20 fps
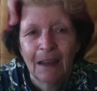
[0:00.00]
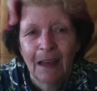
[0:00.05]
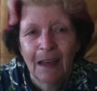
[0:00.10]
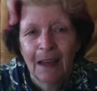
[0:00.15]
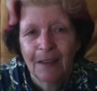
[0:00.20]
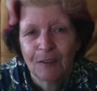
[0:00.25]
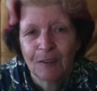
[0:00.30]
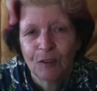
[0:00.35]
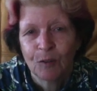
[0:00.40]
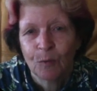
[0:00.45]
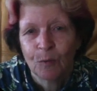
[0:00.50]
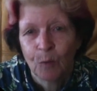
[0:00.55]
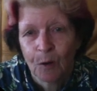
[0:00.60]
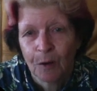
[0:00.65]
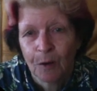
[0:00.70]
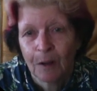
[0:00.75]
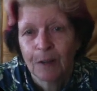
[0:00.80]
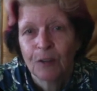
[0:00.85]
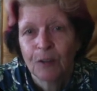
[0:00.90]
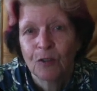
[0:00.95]
as to
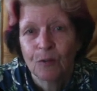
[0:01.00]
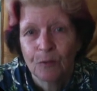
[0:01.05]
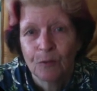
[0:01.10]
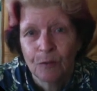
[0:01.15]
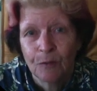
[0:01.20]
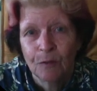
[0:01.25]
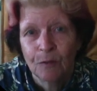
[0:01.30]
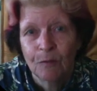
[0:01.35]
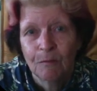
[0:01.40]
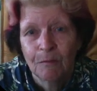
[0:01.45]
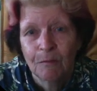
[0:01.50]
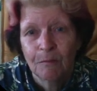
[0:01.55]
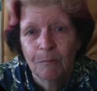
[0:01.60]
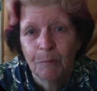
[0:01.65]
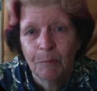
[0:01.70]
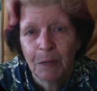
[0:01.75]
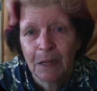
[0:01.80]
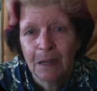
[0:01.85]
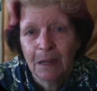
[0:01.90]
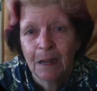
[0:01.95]
what I should
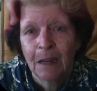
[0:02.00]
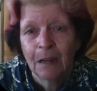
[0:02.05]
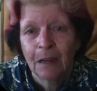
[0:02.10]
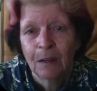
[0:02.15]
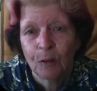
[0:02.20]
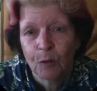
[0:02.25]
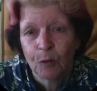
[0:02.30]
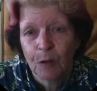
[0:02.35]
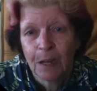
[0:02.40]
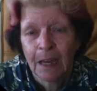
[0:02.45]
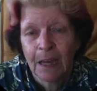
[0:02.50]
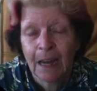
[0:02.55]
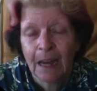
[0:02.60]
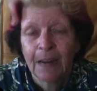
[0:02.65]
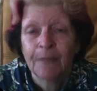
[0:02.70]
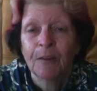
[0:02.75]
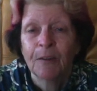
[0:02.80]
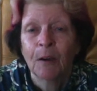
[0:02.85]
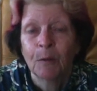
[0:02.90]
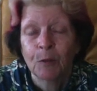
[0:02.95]
be looking at
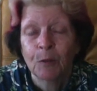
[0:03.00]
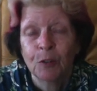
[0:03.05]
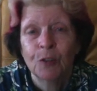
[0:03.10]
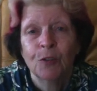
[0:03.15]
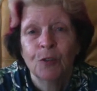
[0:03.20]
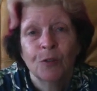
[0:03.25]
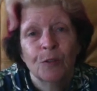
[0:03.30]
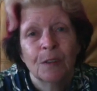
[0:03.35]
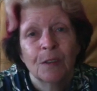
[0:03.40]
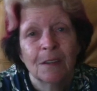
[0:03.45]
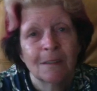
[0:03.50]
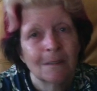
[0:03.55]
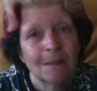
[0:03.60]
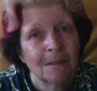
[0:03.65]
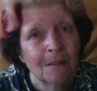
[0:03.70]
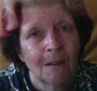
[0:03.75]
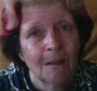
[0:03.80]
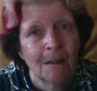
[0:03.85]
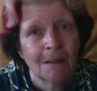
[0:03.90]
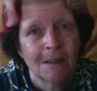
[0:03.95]
if I were to do this
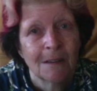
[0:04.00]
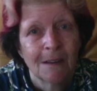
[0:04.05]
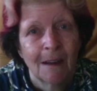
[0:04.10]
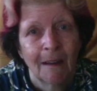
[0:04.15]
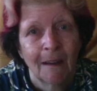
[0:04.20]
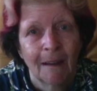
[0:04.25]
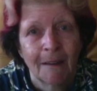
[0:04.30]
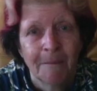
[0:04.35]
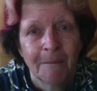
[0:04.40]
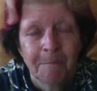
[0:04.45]
design today.